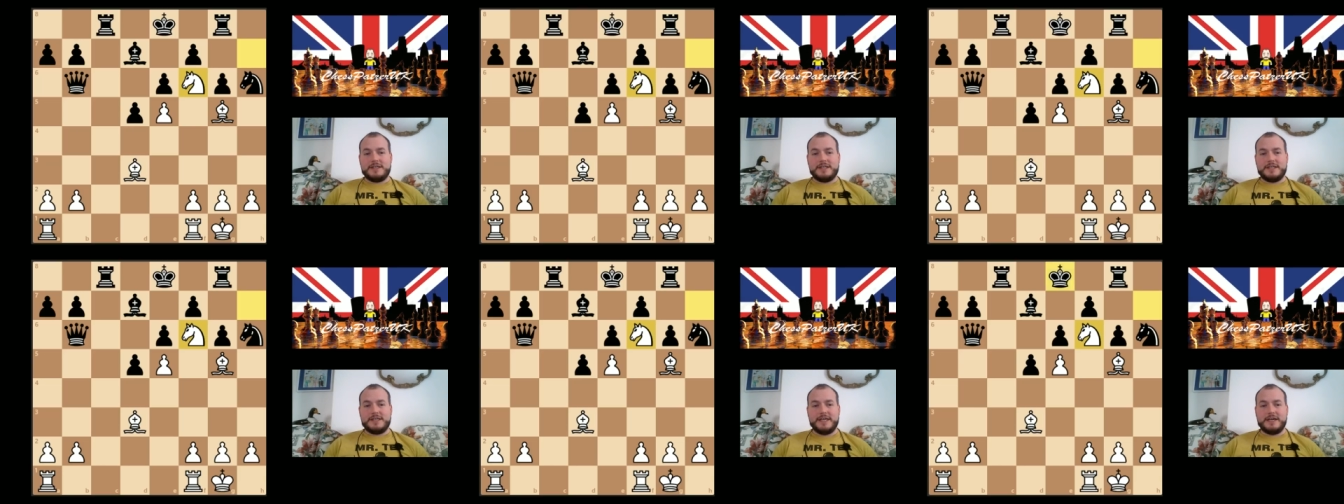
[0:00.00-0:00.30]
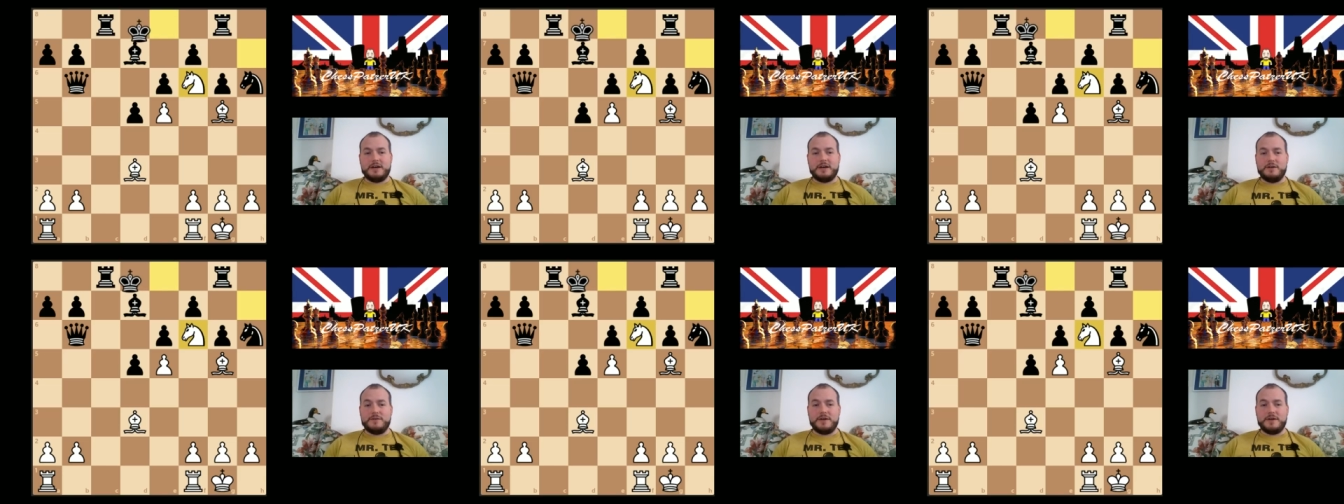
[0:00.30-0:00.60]
king
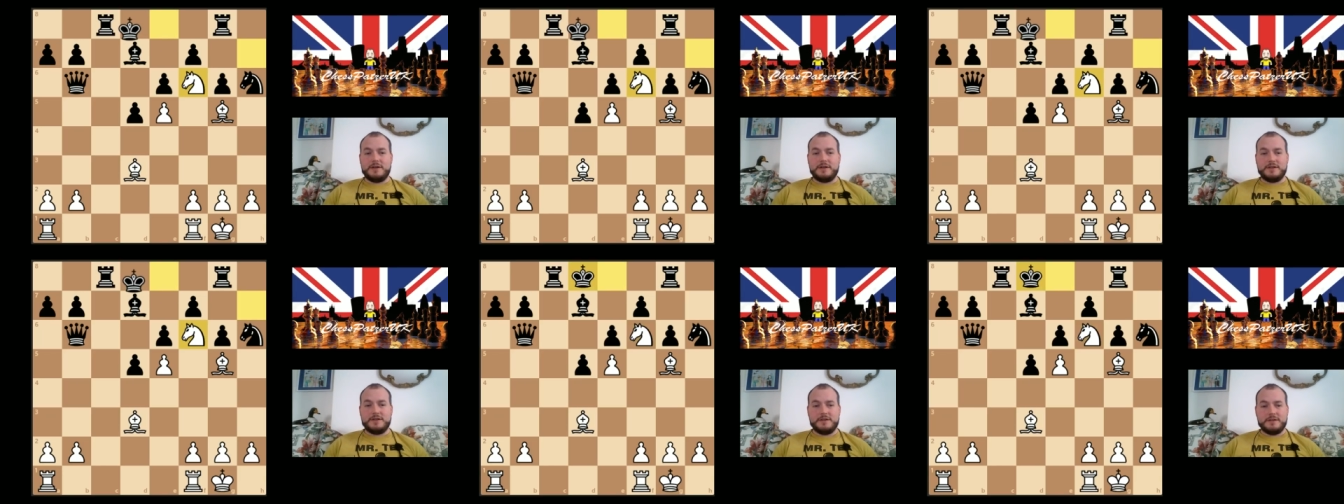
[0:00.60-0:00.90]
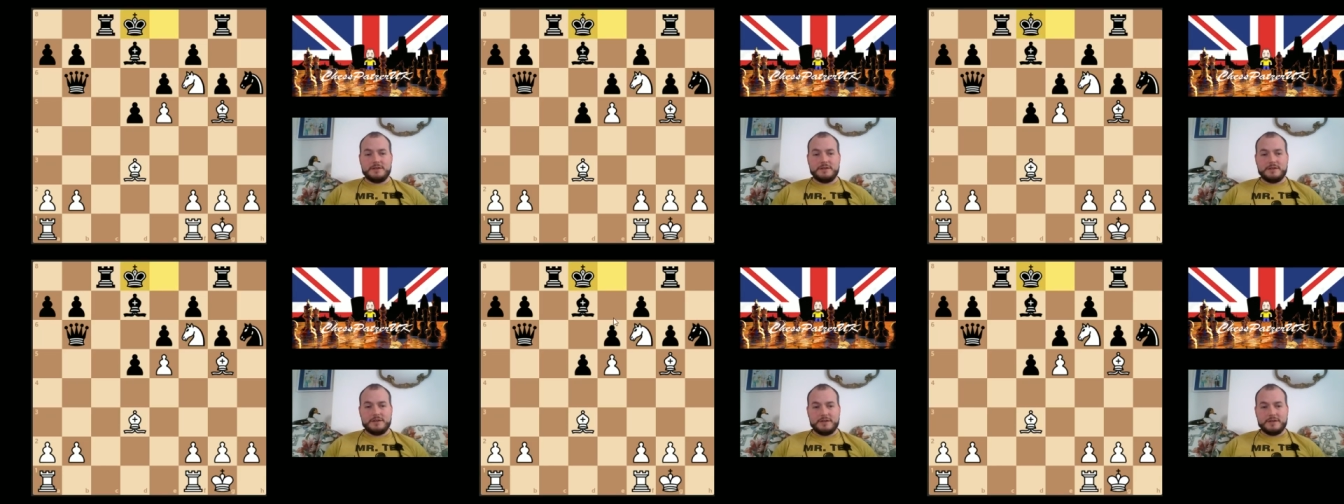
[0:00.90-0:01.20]
over,
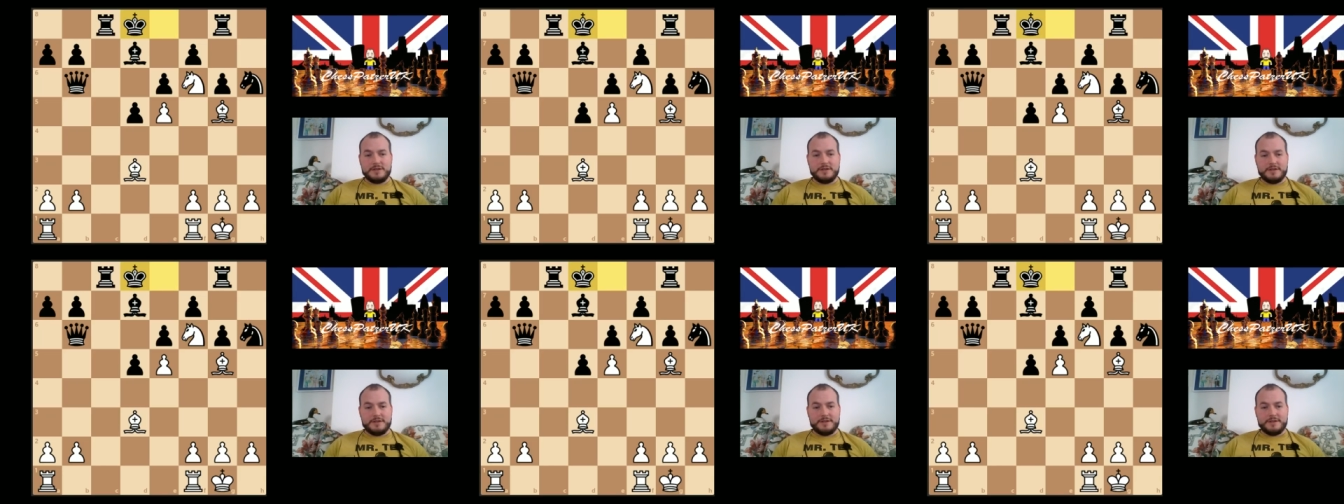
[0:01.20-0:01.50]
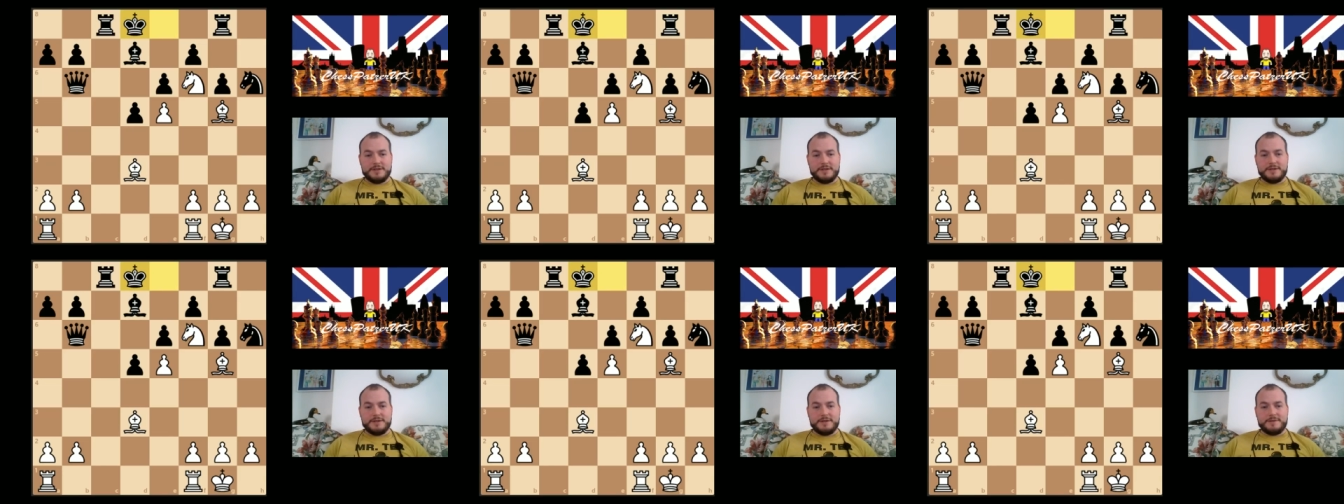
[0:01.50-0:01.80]

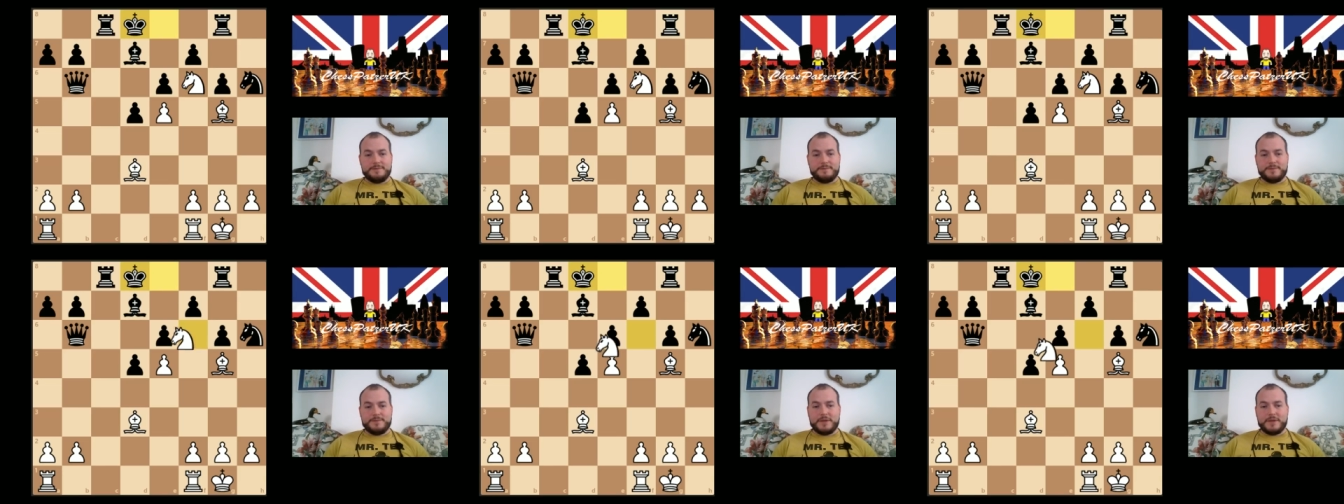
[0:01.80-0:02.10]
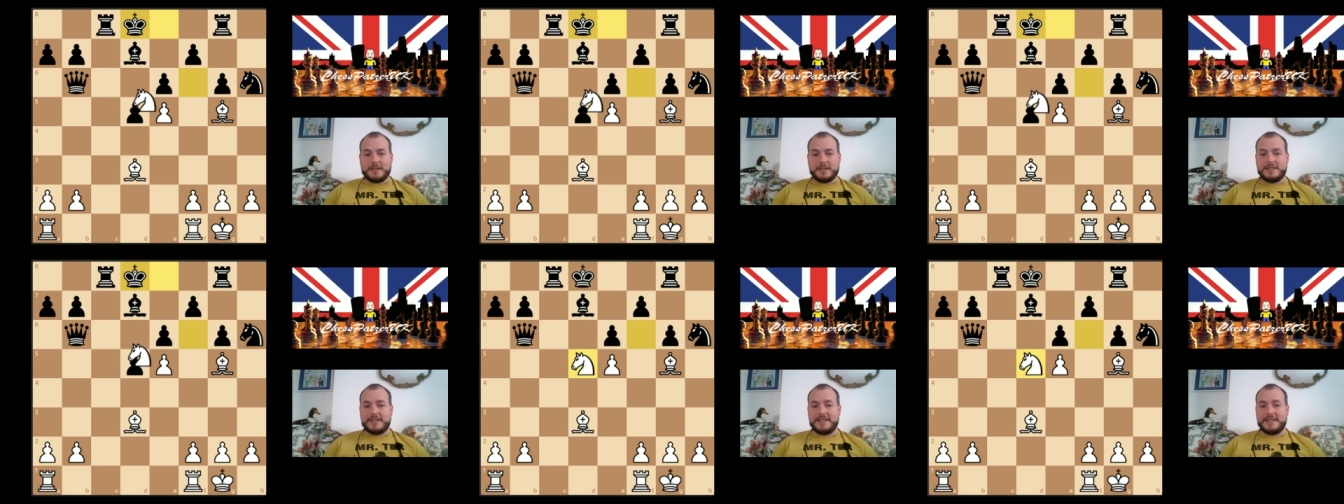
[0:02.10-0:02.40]

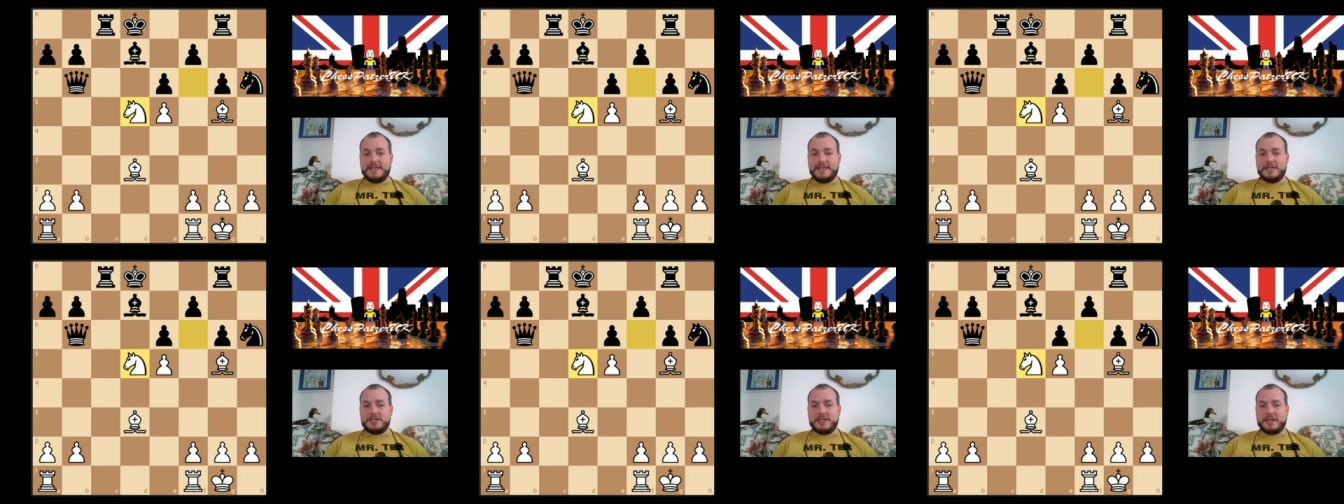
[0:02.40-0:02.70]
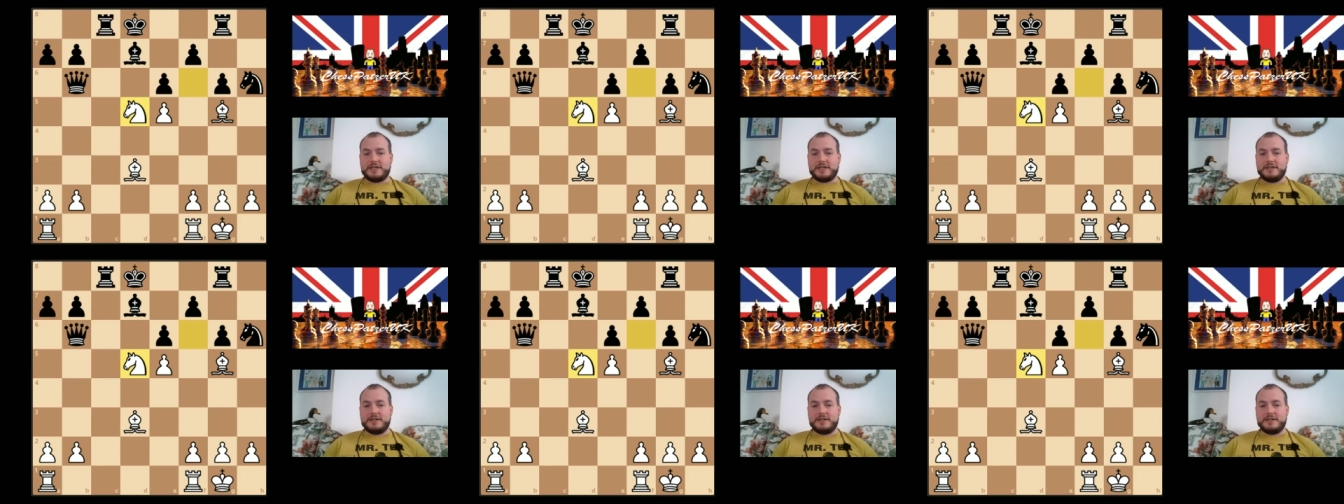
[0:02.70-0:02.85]
I could take here check.